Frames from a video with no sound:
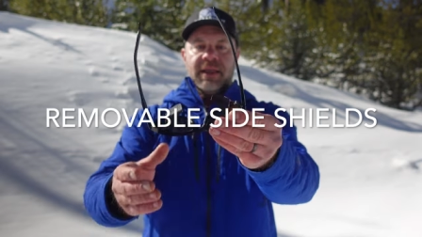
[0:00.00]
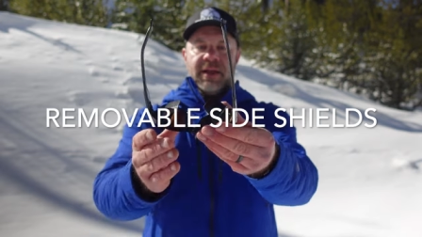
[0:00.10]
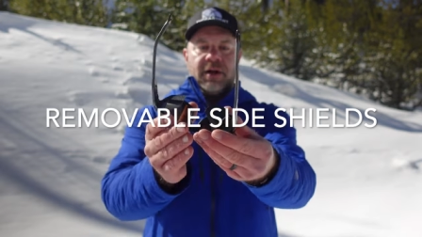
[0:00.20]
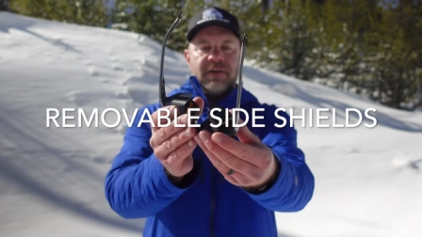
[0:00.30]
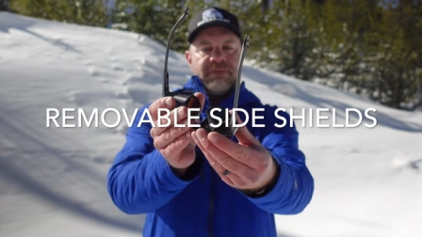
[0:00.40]

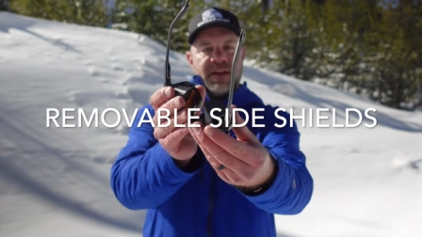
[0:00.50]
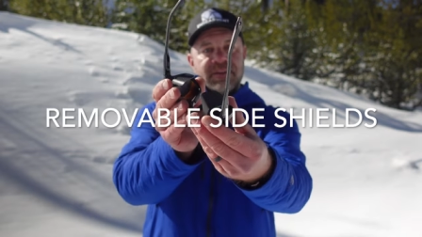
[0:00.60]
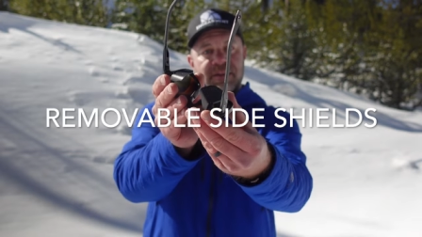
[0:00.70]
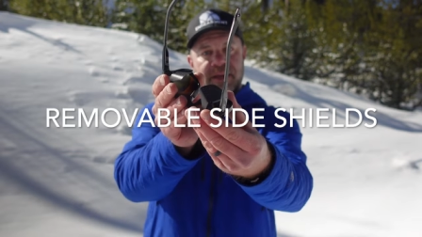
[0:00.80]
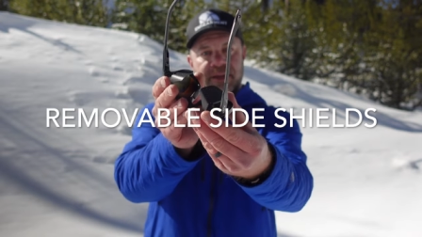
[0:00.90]
They are
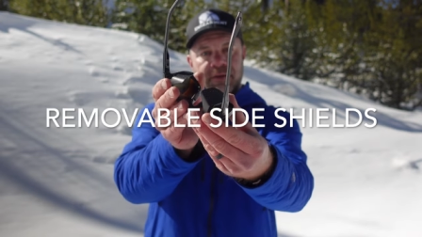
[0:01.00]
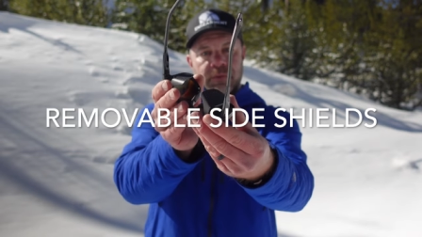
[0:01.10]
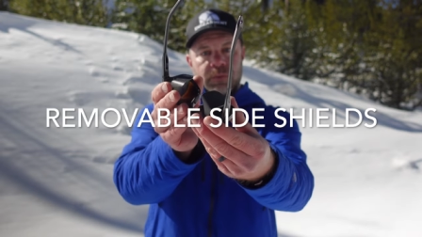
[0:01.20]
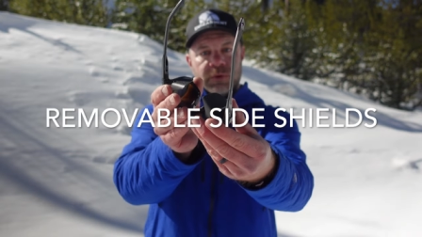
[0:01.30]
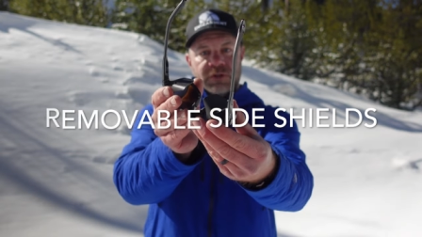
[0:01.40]
ventilated,
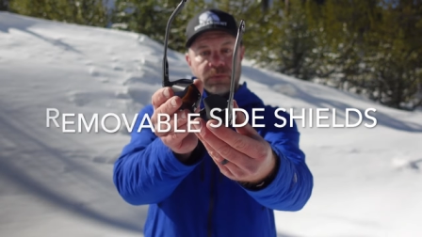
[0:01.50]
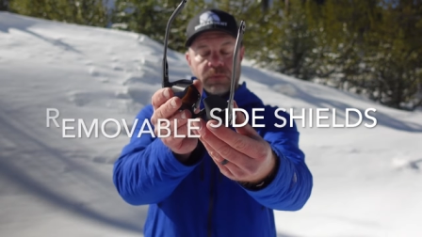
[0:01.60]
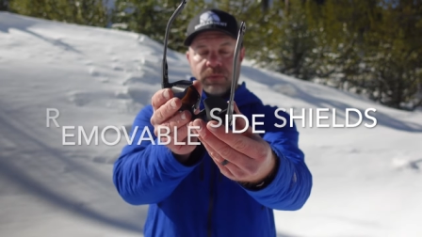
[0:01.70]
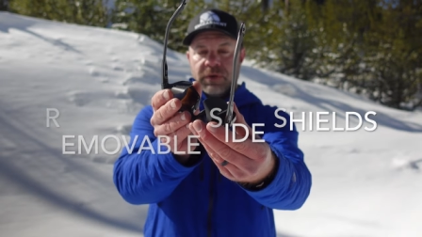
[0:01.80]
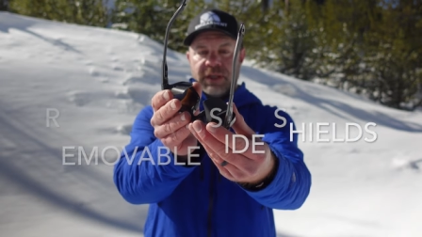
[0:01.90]
which
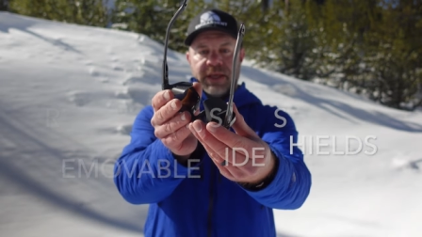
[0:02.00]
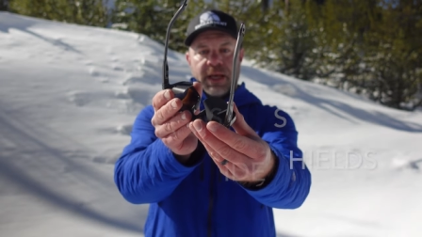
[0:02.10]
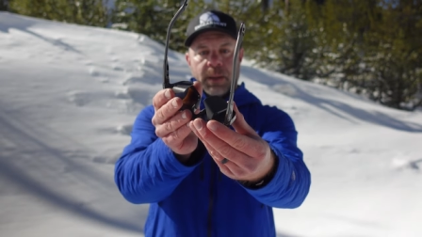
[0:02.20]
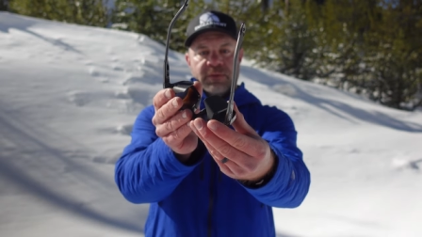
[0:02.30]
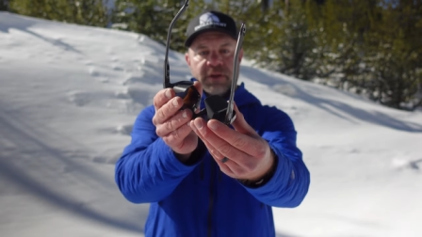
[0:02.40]
really
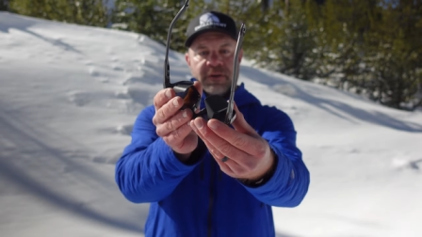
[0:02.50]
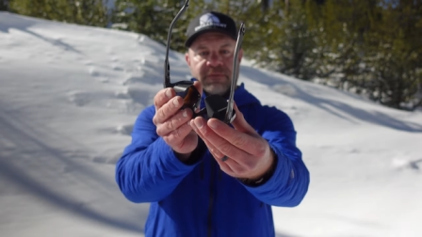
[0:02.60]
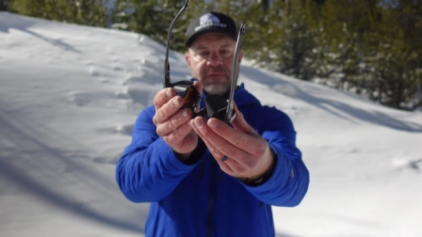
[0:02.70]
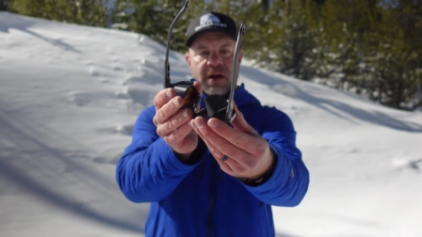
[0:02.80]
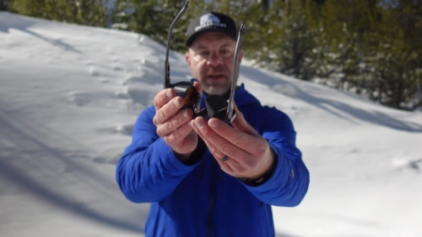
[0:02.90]
helps on
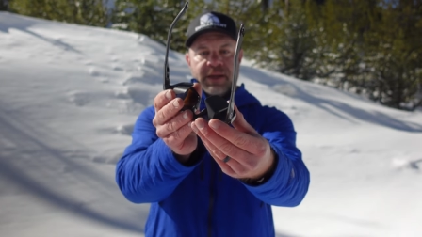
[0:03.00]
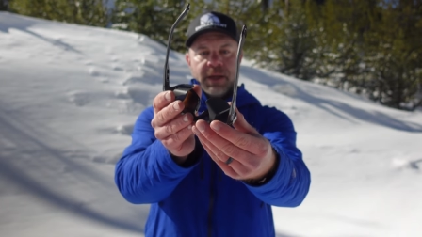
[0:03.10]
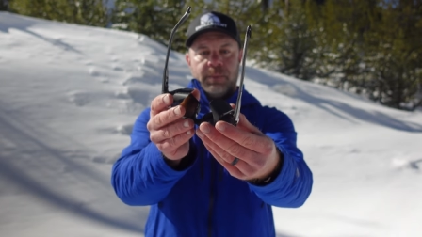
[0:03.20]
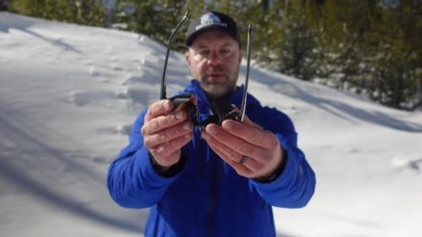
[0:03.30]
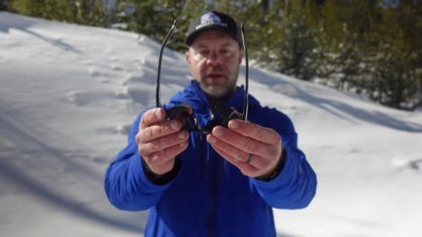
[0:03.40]
fogging up.